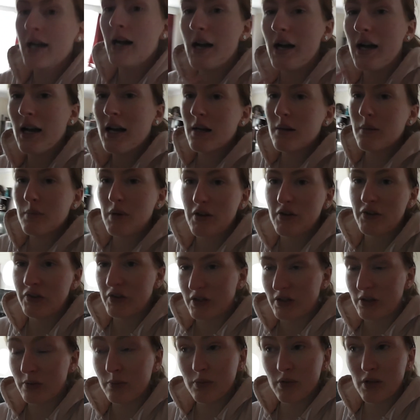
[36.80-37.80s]
I am having
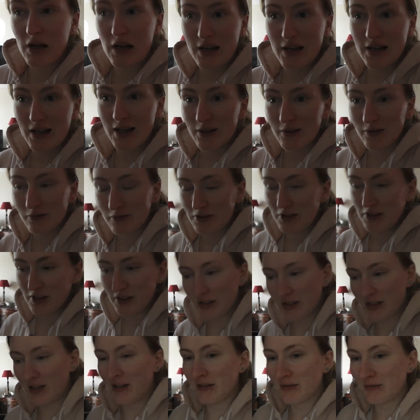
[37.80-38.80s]
some
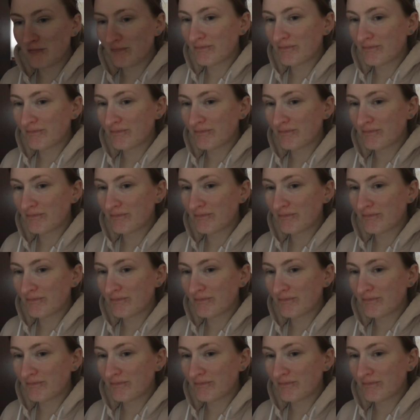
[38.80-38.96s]
breakouts